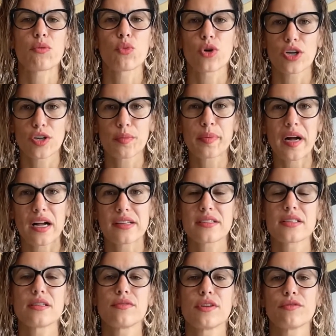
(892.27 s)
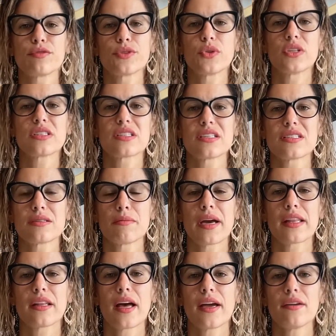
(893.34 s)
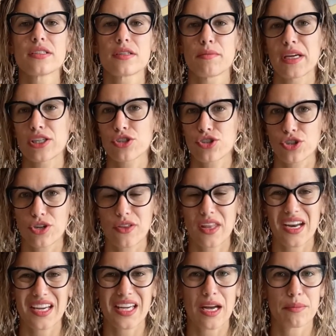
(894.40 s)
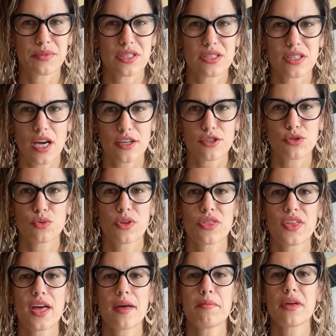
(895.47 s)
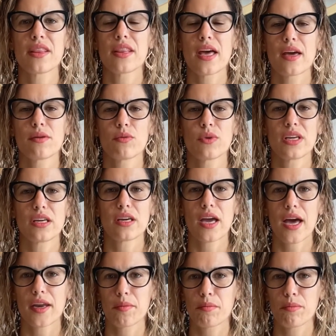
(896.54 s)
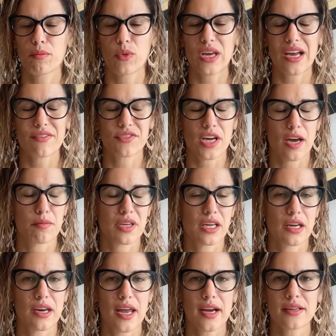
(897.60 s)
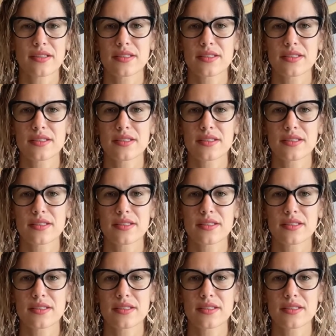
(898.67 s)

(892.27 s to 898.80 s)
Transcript: were positive influences in my life to make sure that I kept in touch with them and that we had a, we have time to connect.